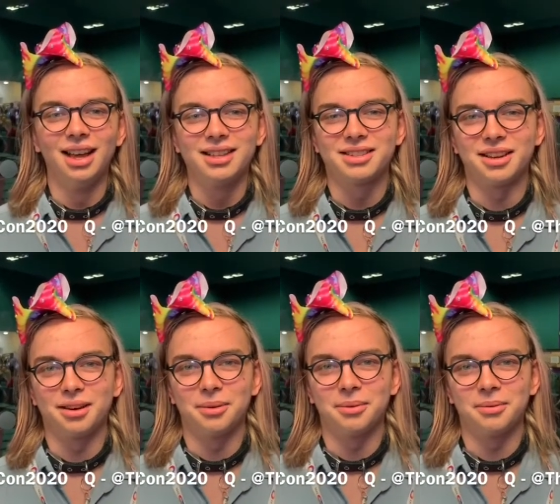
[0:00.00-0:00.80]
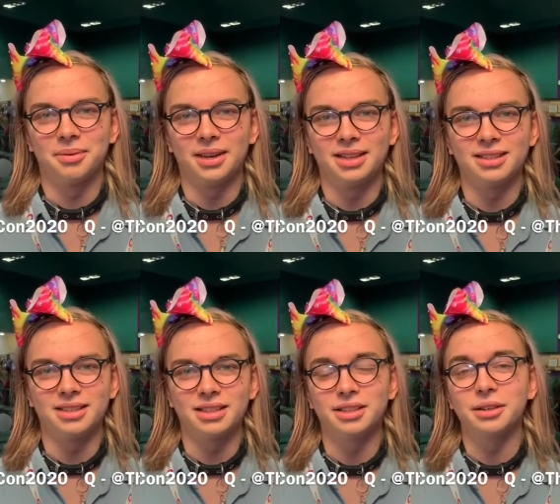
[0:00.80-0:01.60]
So there's
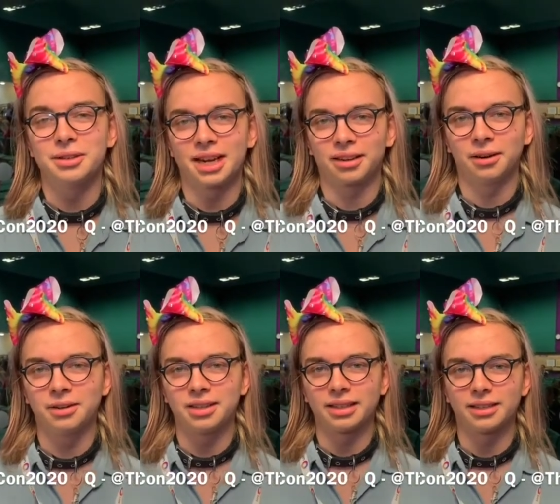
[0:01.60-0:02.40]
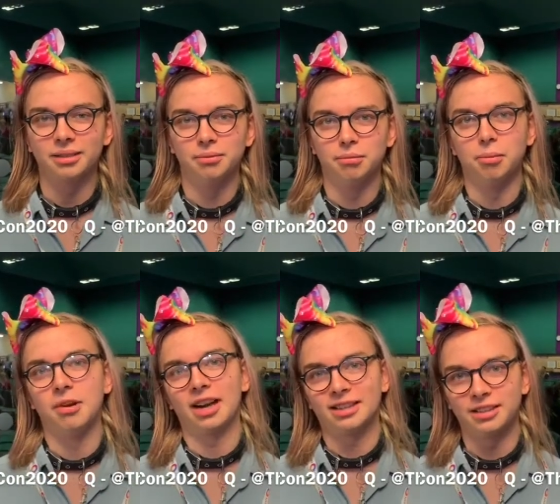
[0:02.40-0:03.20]
this new technology,
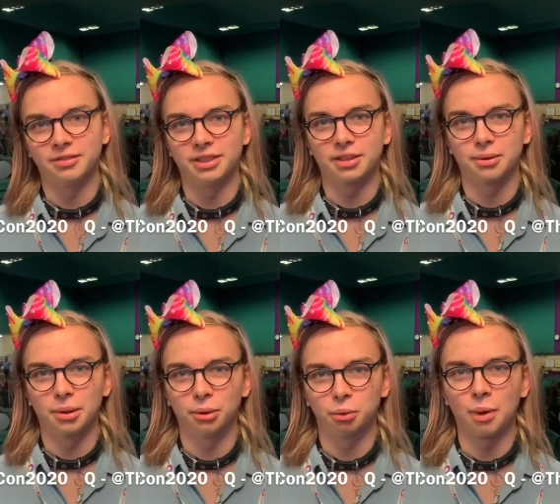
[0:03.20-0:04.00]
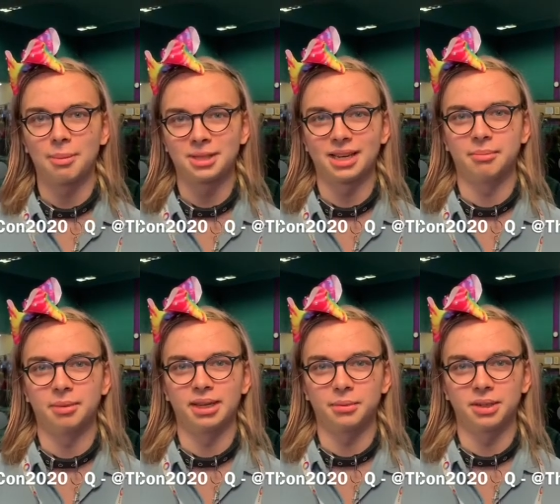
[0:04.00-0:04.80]
relatively new, called
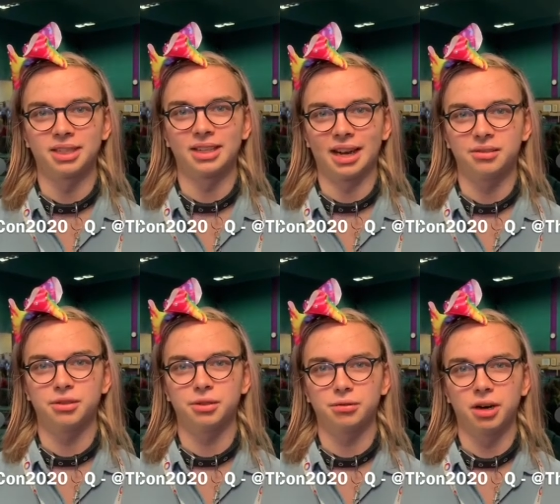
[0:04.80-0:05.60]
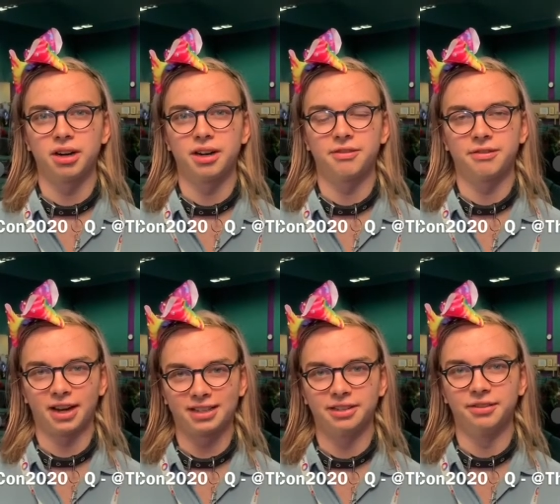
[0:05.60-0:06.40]
WebAssembly, which allows you to run
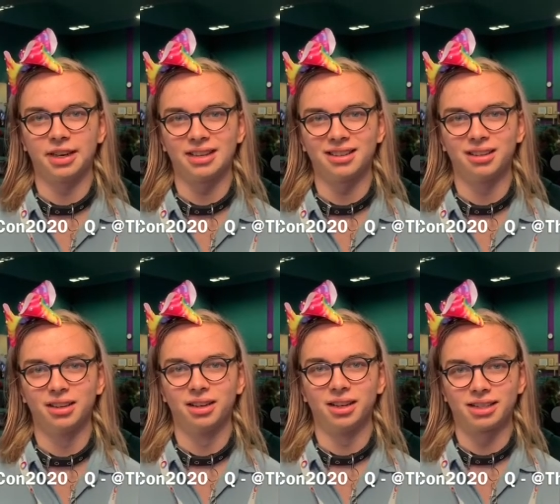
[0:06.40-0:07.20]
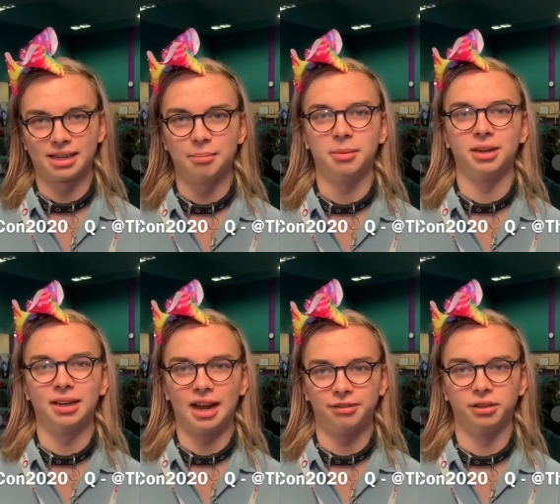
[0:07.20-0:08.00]
effectively assembler
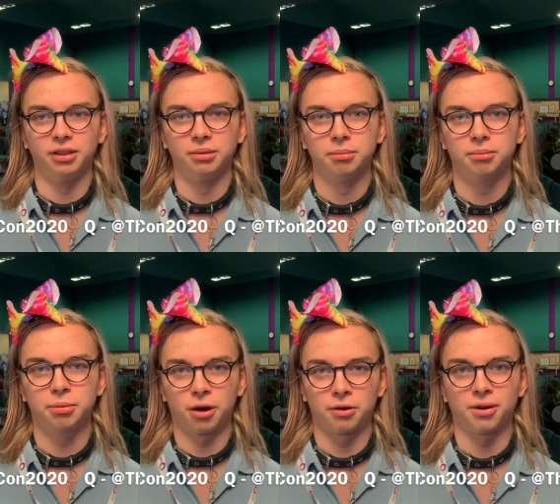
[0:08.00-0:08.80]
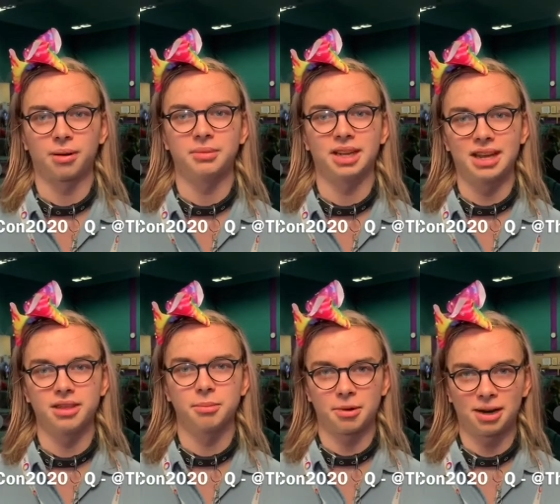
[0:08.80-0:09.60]
level programs in
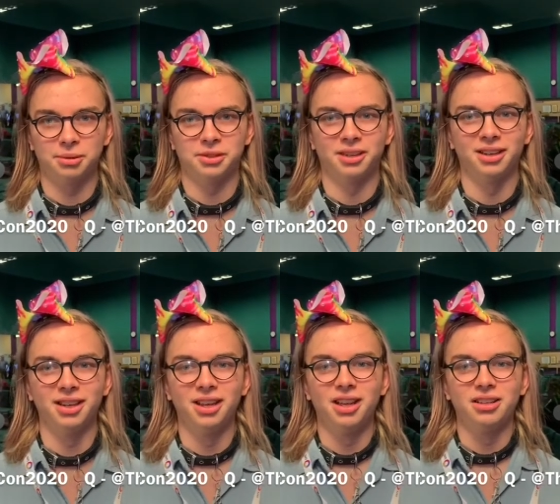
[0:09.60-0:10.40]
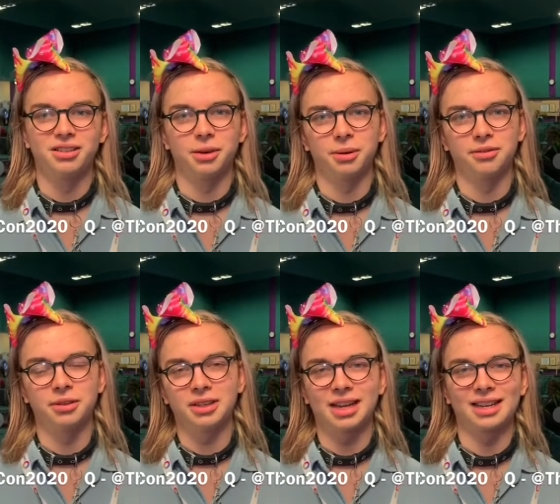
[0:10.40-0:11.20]
the browser. So if you
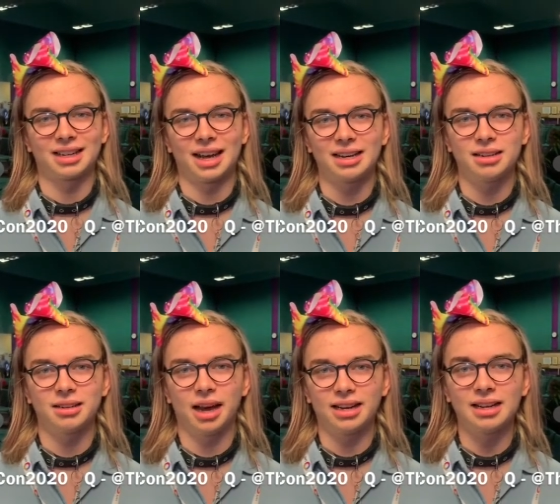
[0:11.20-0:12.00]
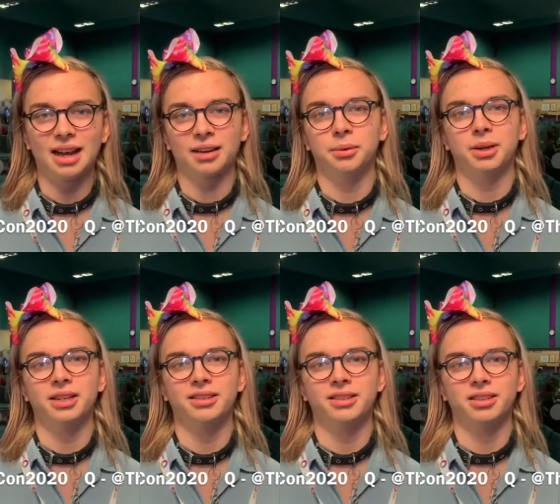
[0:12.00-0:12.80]
can get any
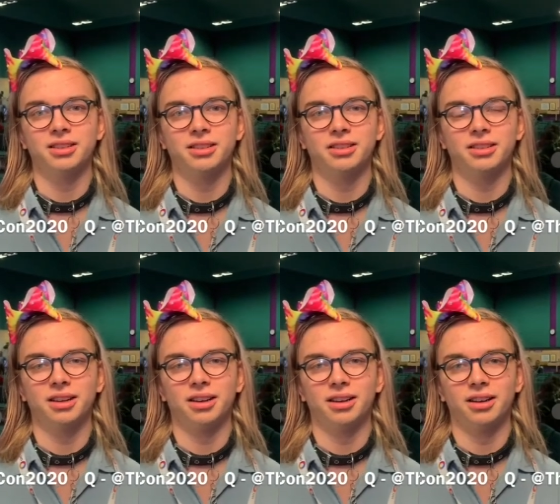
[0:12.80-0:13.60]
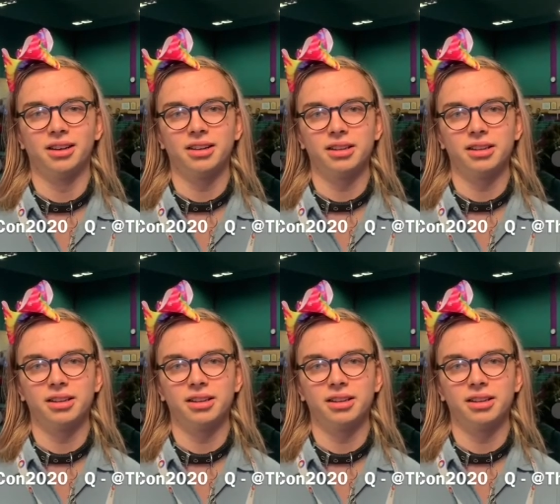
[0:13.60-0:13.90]
language that